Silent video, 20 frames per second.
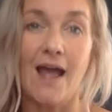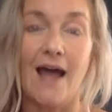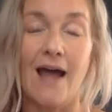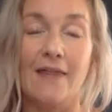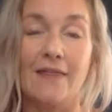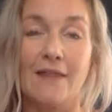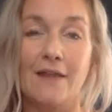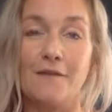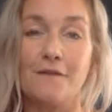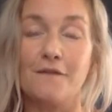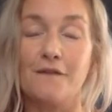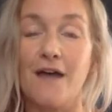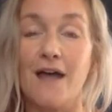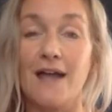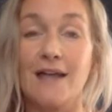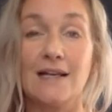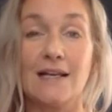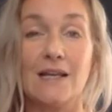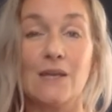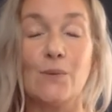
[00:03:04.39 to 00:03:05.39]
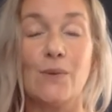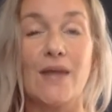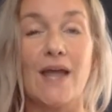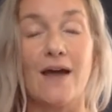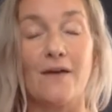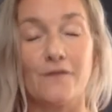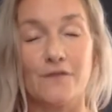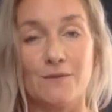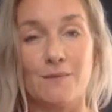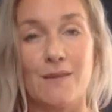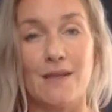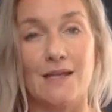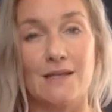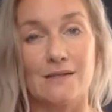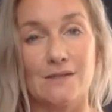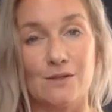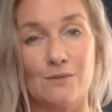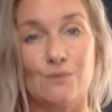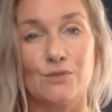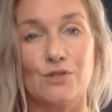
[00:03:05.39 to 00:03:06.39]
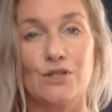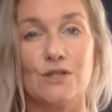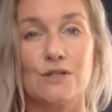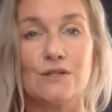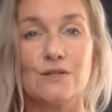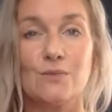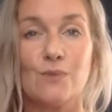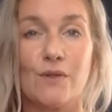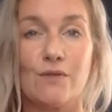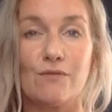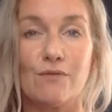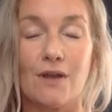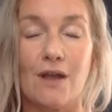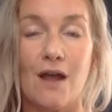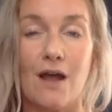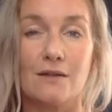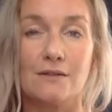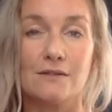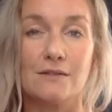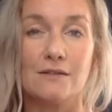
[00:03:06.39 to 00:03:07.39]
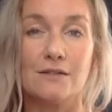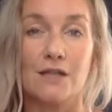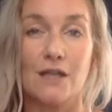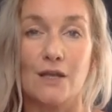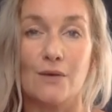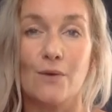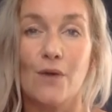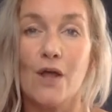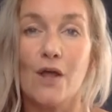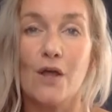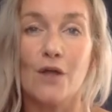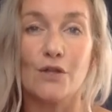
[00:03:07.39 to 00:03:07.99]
And then finally, we have to make assumptions with regards to